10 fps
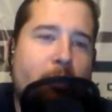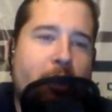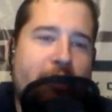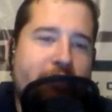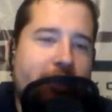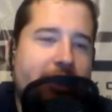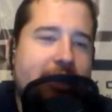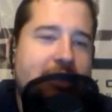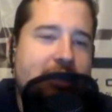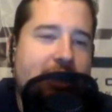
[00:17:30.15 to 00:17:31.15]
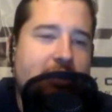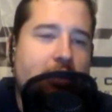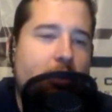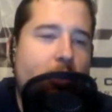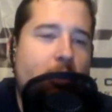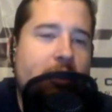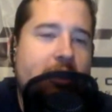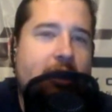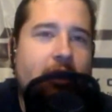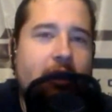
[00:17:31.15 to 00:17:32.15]
I feel like it's not totally
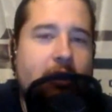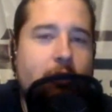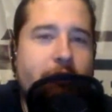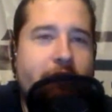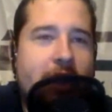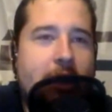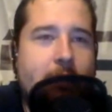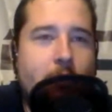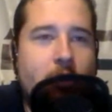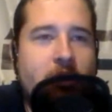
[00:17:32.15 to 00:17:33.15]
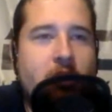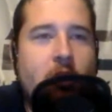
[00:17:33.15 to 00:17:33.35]
killing you to fade him with